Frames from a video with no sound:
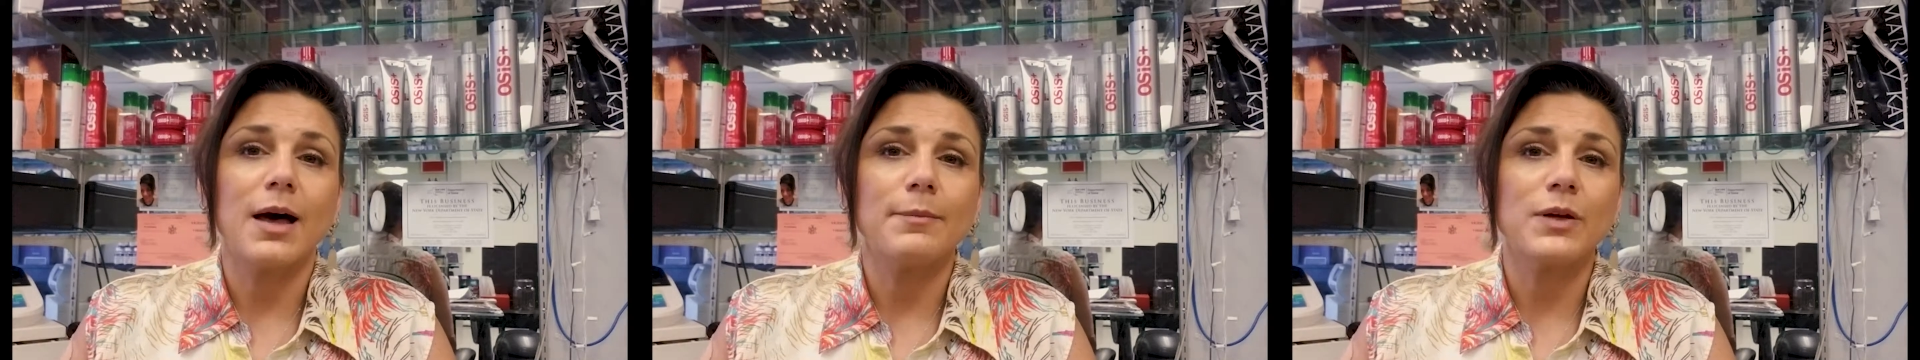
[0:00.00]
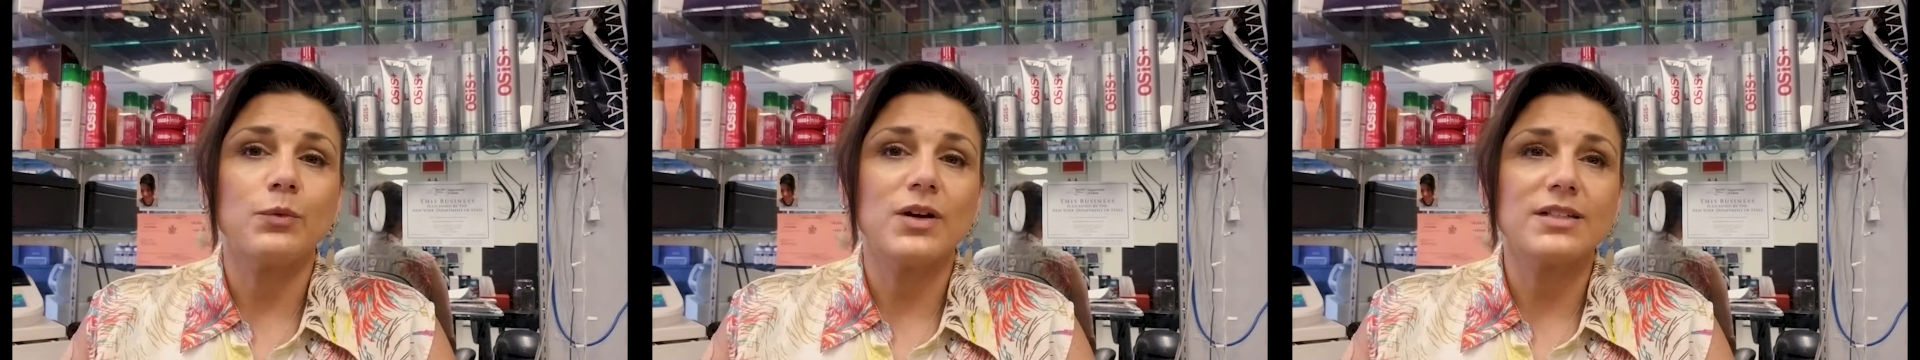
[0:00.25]

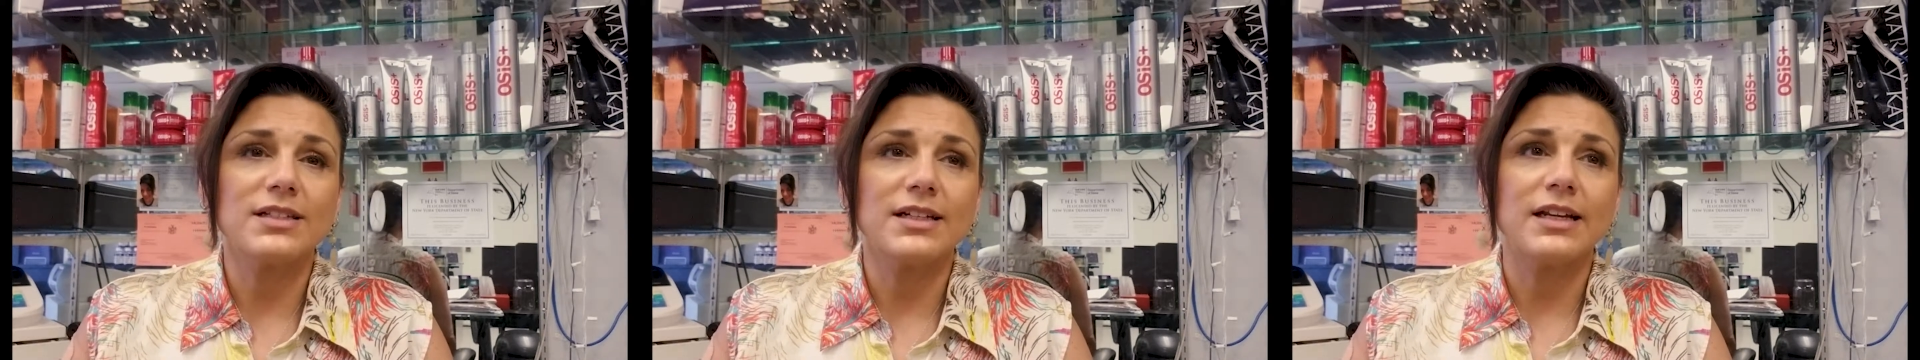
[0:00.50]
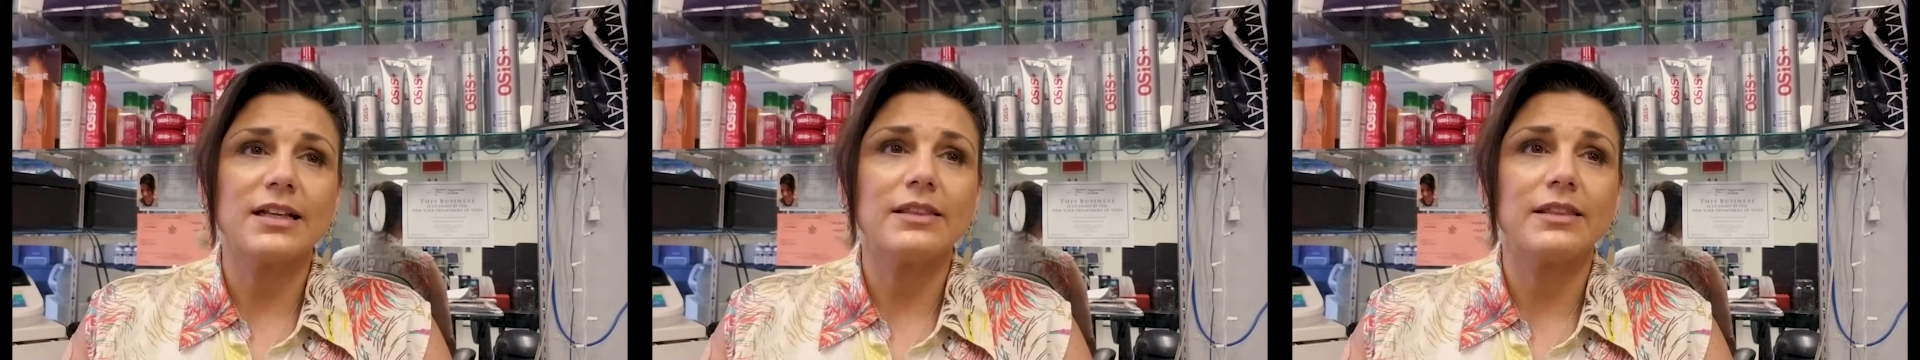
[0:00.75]
It wasn't
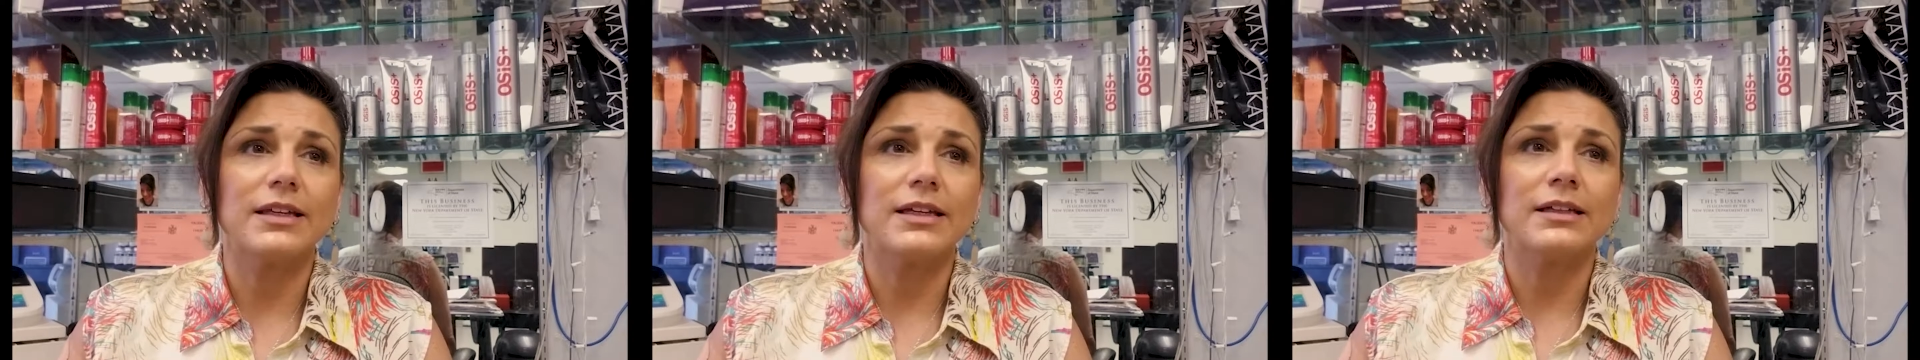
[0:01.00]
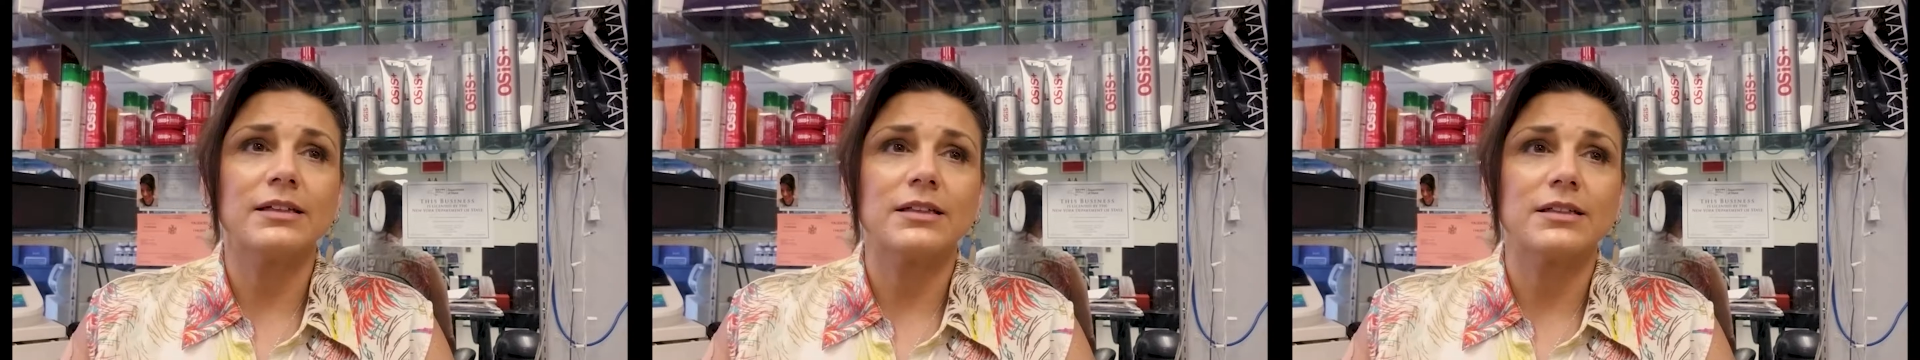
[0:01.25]

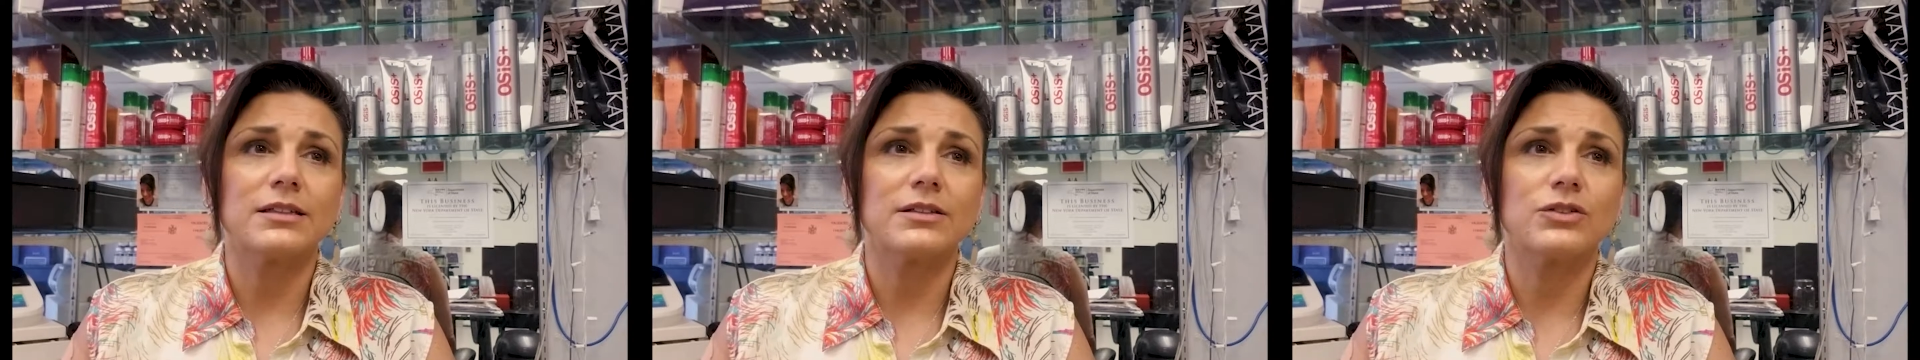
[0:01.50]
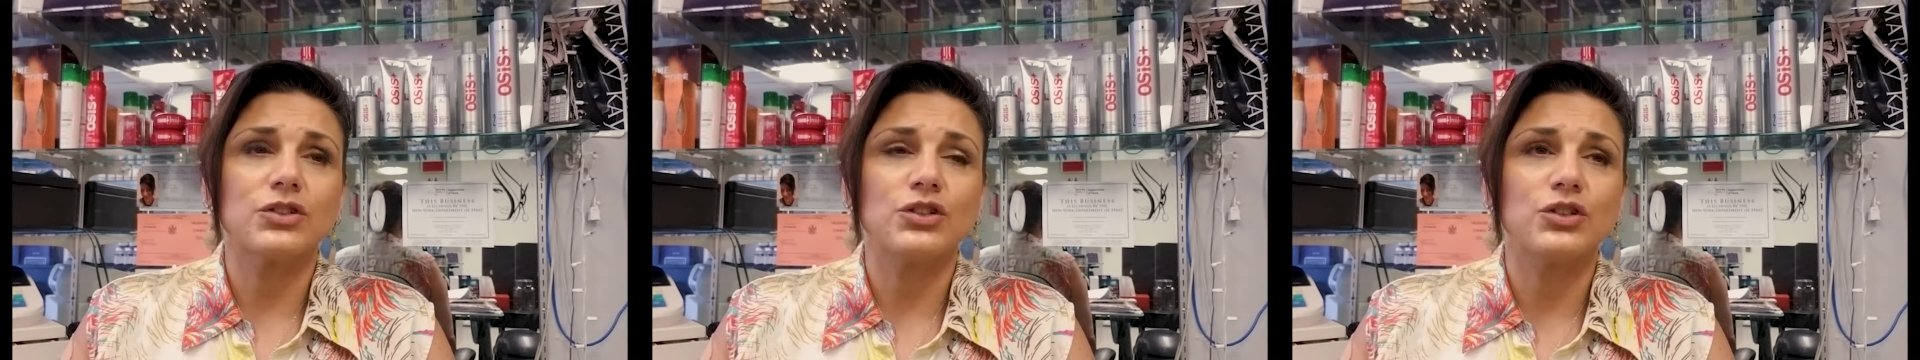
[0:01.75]
anything
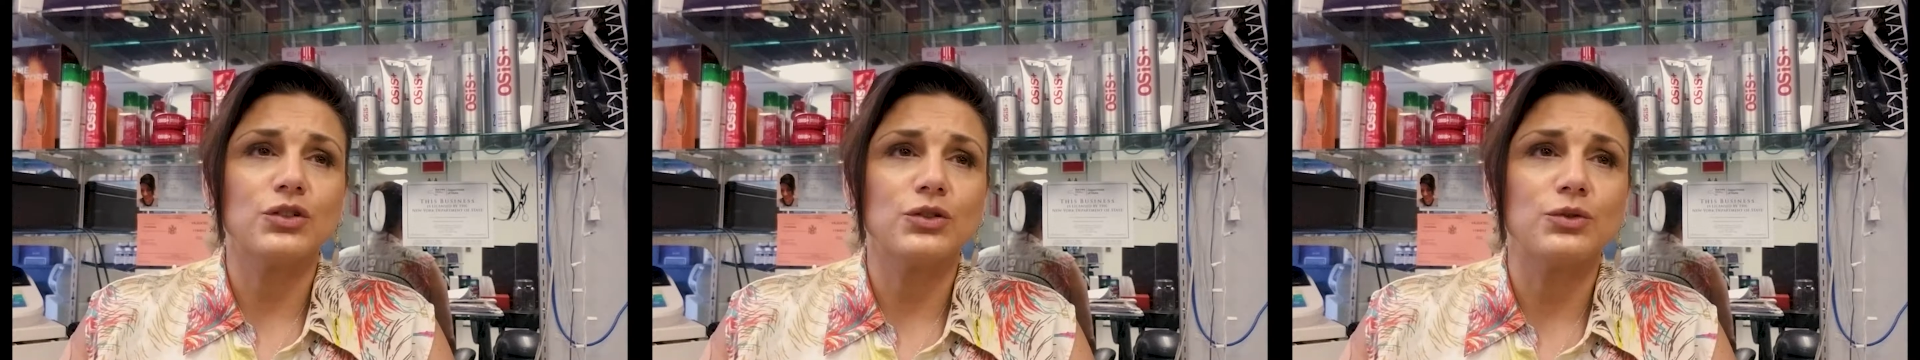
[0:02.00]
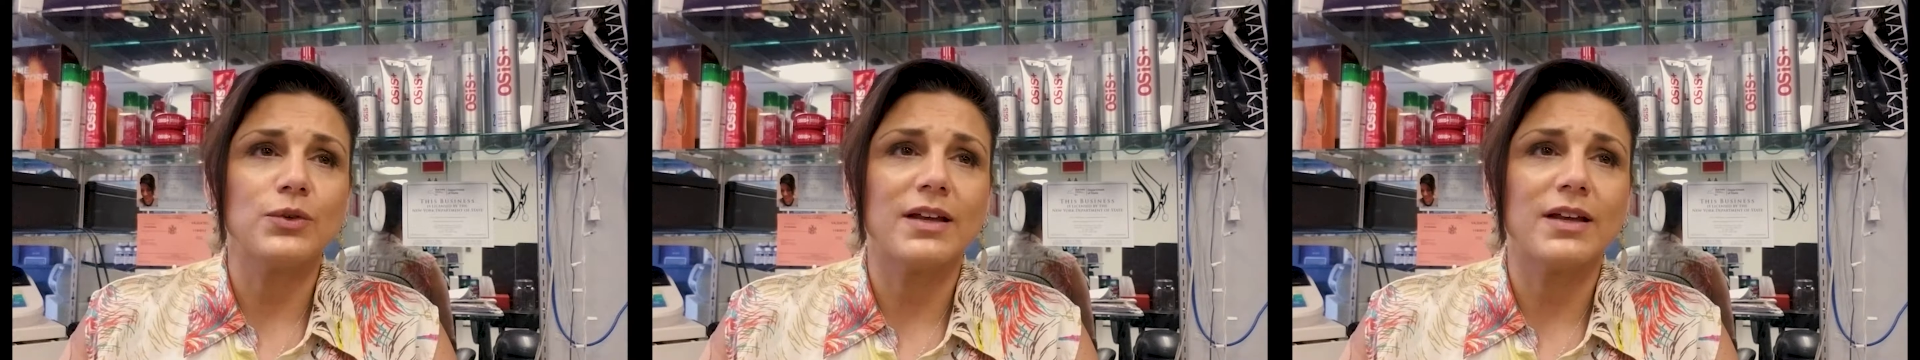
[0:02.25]
too